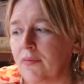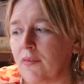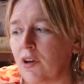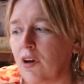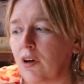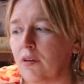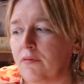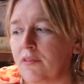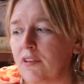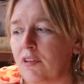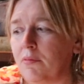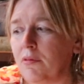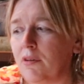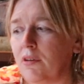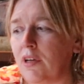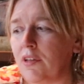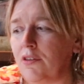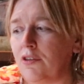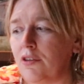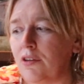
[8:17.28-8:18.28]
comfortable
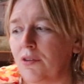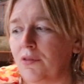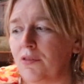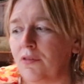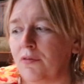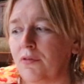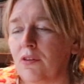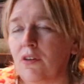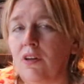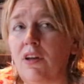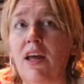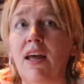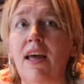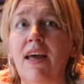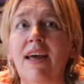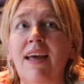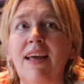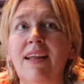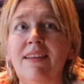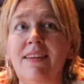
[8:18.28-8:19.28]
and useful,
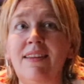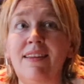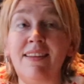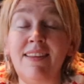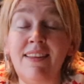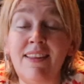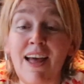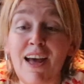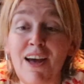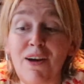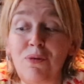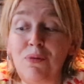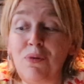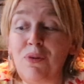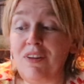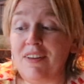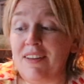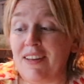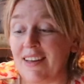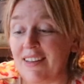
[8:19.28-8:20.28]
and
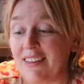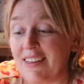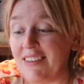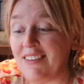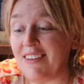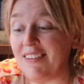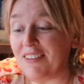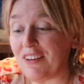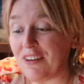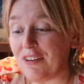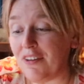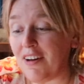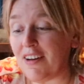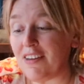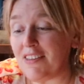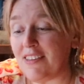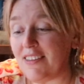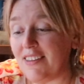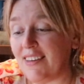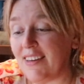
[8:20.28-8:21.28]
now they didn't
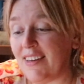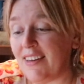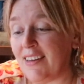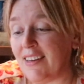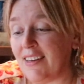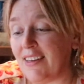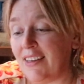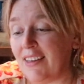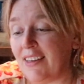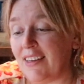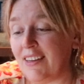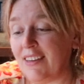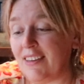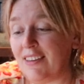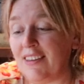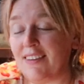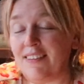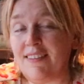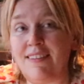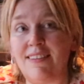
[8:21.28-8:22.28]
crash
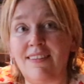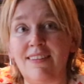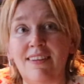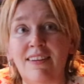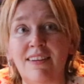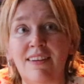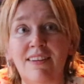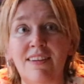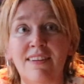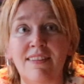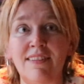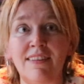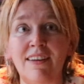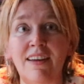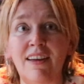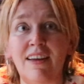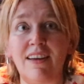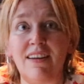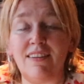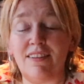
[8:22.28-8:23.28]
the
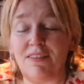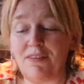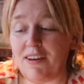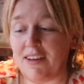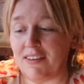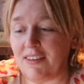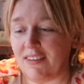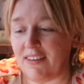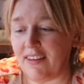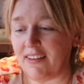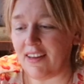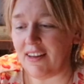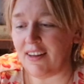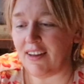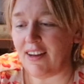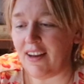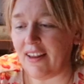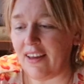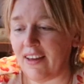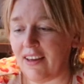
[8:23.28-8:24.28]
skirt, rather than
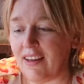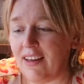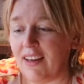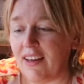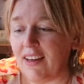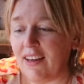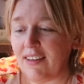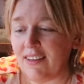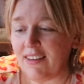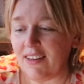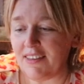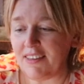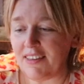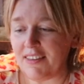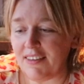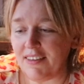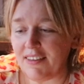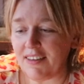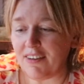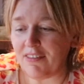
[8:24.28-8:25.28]
earlier they
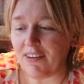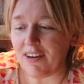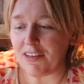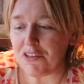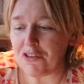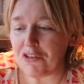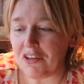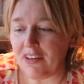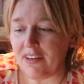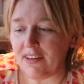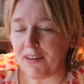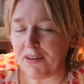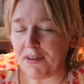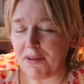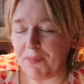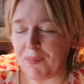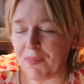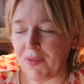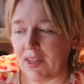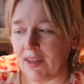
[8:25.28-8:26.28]
didn't crash
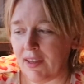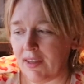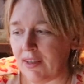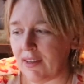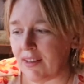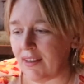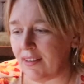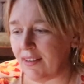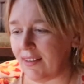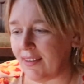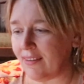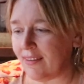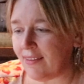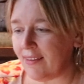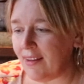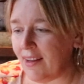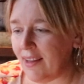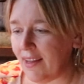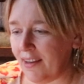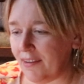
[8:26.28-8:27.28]
the
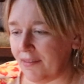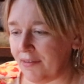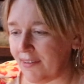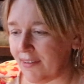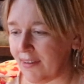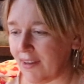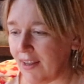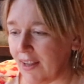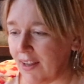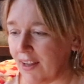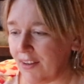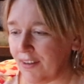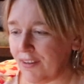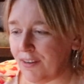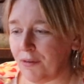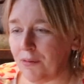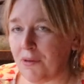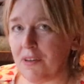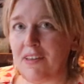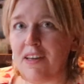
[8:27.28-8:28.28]
sleeves.
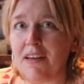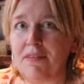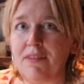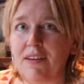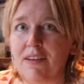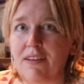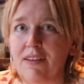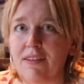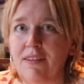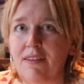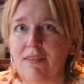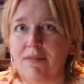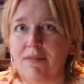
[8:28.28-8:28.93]
So whatever